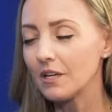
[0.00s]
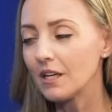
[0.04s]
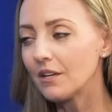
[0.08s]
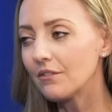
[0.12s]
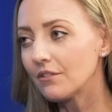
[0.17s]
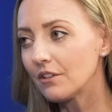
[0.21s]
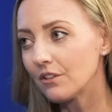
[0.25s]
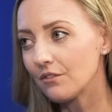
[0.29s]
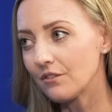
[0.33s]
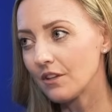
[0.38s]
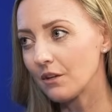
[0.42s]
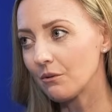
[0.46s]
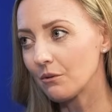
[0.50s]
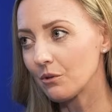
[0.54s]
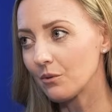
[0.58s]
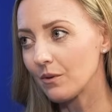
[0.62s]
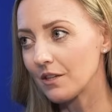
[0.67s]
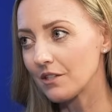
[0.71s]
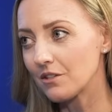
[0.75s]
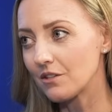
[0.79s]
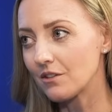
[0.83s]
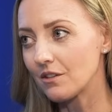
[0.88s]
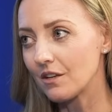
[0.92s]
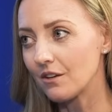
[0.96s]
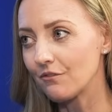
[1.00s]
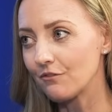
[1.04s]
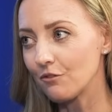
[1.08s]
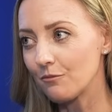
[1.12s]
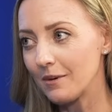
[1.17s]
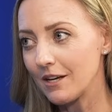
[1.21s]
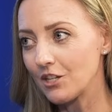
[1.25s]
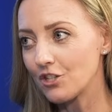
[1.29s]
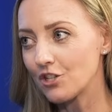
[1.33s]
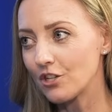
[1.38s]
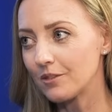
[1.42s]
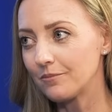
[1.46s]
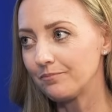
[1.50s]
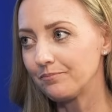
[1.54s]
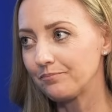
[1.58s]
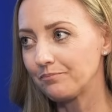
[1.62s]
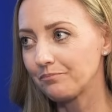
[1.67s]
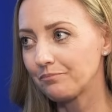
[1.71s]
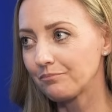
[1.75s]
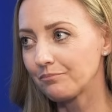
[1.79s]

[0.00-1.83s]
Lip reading: even if they requested the information.